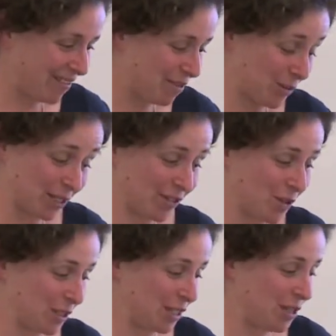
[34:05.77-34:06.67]
Which was of
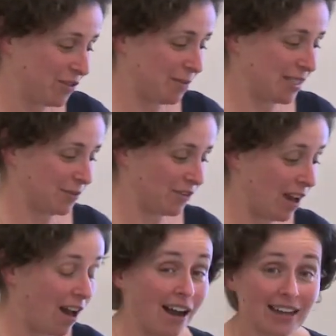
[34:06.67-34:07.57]
course a euphemism for
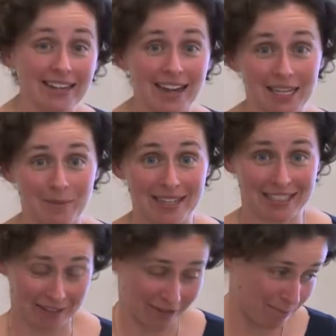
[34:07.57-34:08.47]
highly
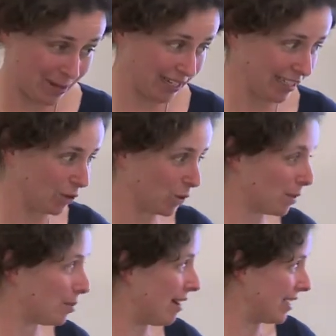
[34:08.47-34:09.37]
argumentative and barely
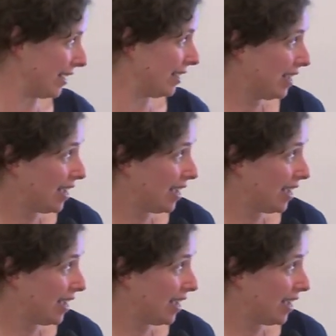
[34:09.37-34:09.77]
law-abiding,